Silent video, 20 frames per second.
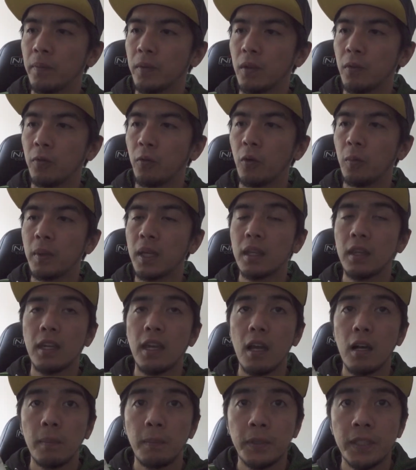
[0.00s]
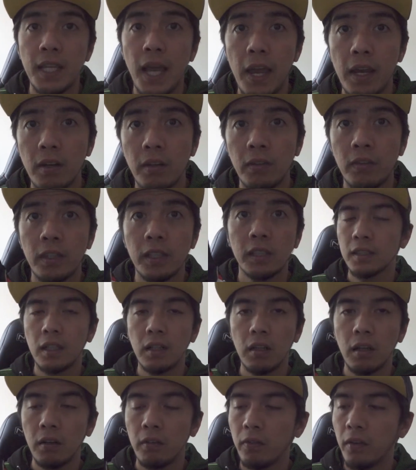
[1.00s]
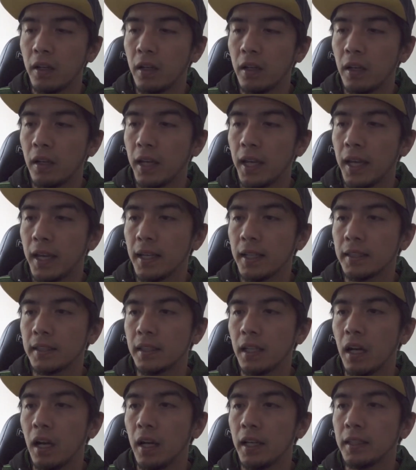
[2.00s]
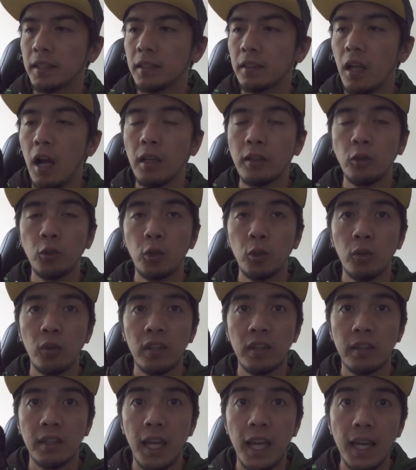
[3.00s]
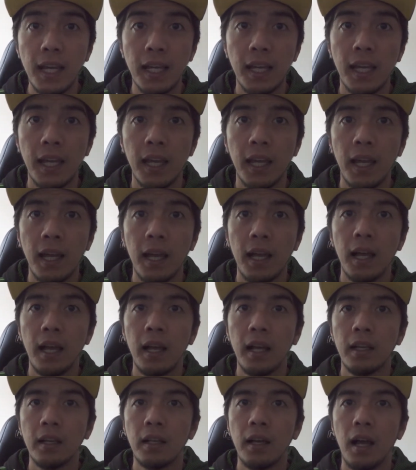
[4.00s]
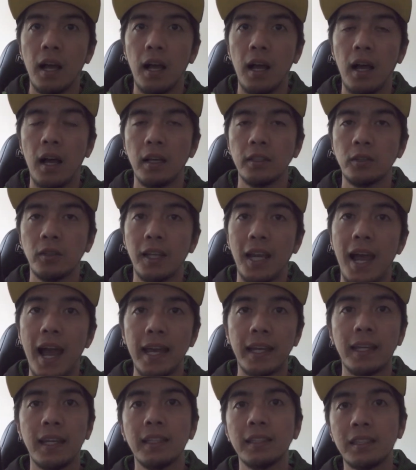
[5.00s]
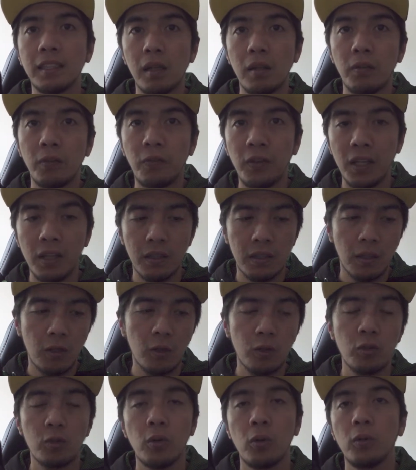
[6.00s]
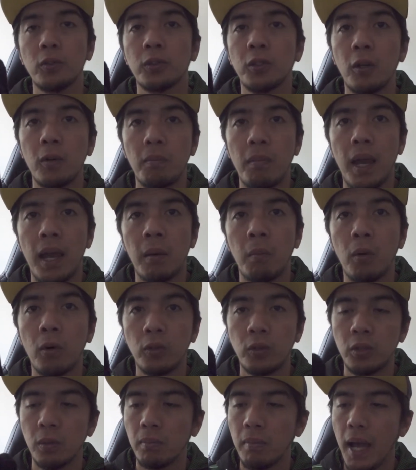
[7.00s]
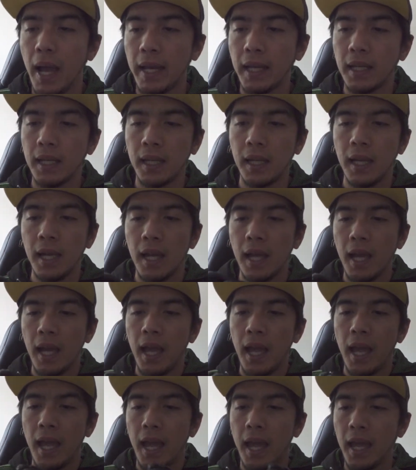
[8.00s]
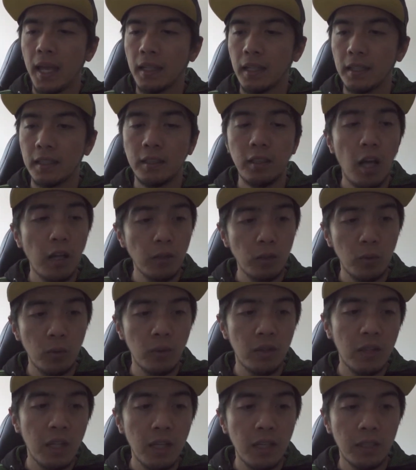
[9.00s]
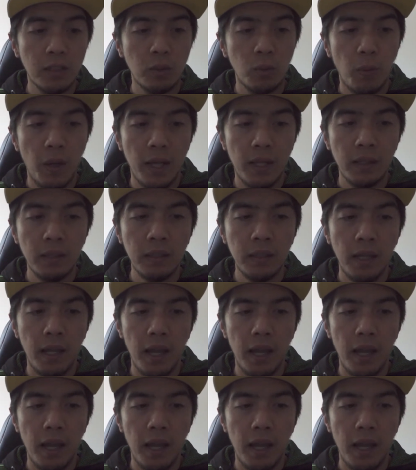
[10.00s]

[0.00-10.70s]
For me, the upside of this glove is it's not too thick, so that I can still feel the controls on my motorbike, and it's not too thin as well.